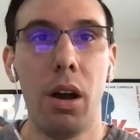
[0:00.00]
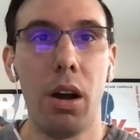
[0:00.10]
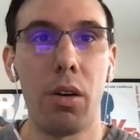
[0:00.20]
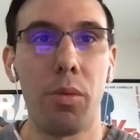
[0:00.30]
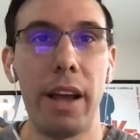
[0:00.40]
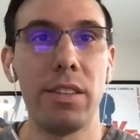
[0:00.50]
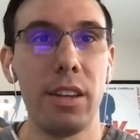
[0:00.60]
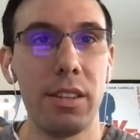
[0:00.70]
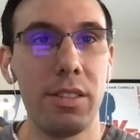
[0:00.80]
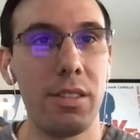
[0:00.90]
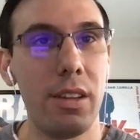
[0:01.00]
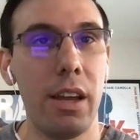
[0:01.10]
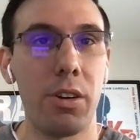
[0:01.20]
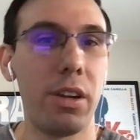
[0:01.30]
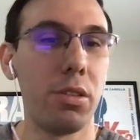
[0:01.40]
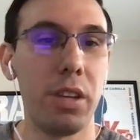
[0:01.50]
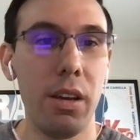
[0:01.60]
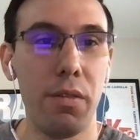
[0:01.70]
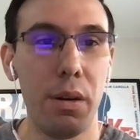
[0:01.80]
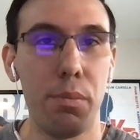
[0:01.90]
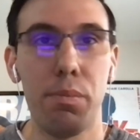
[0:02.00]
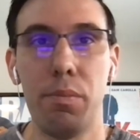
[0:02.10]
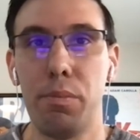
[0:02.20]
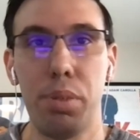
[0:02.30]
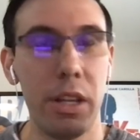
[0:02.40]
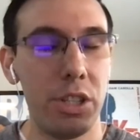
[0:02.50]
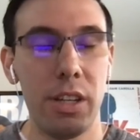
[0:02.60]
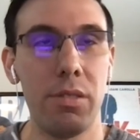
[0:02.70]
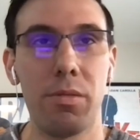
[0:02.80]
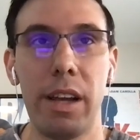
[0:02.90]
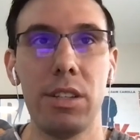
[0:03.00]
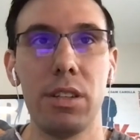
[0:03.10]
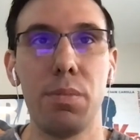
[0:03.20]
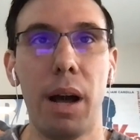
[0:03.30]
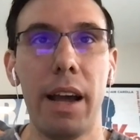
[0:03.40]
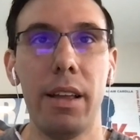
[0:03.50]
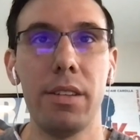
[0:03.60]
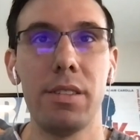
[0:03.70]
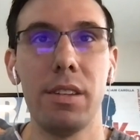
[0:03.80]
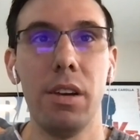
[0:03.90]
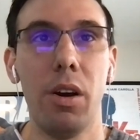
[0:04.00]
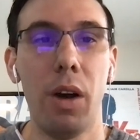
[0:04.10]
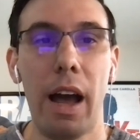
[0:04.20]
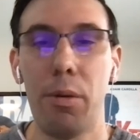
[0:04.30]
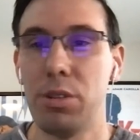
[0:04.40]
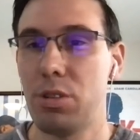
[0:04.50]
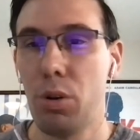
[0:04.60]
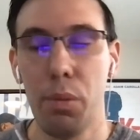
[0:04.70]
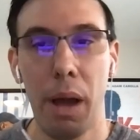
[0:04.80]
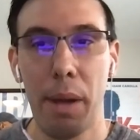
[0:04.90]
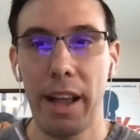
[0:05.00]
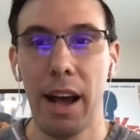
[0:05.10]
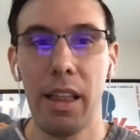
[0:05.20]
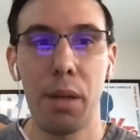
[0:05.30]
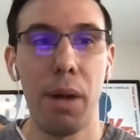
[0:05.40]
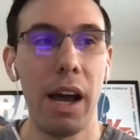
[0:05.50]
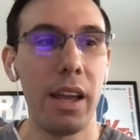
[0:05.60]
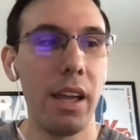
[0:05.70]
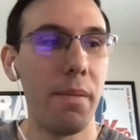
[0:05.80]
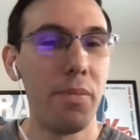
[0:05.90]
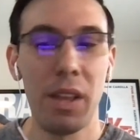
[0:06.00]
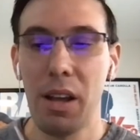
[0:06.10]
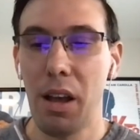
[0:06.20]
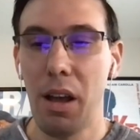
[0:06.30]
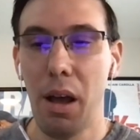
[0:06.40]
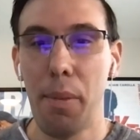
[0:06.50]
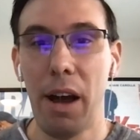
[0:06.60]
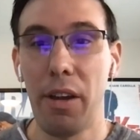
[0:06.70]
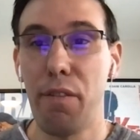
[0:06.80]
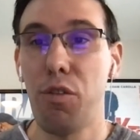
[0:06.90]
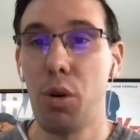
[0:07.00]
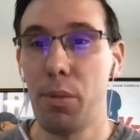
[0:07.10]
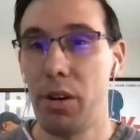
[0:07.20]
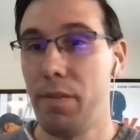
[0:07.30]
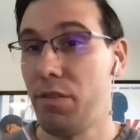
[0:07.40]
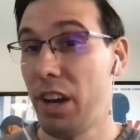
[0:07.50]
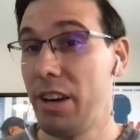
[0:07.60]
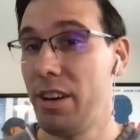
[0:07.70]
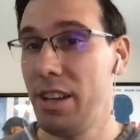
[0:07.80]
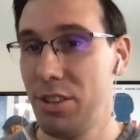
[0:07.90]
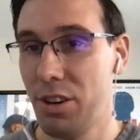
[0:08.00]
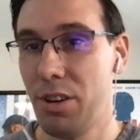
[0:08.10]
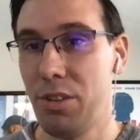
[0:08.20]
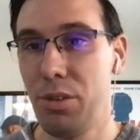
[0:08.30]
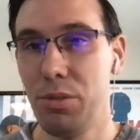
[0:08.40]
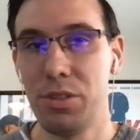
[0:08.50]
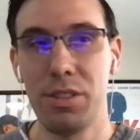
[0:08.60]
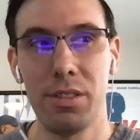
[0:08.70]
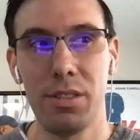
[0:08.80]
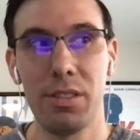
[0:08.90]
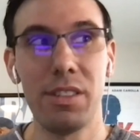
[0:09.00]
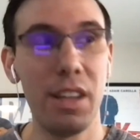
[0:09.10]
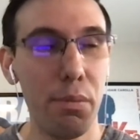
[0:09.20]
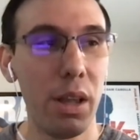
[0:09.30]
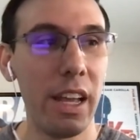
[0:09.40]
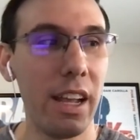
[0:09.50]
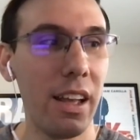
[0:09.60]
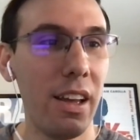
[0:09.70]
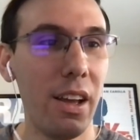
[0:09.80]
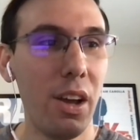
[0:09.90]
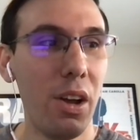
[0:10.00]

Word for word: are racist and are guilty of an implicit racist bias. You know, I was told by my colleague Bonnie about a former FIRE intern whose sibling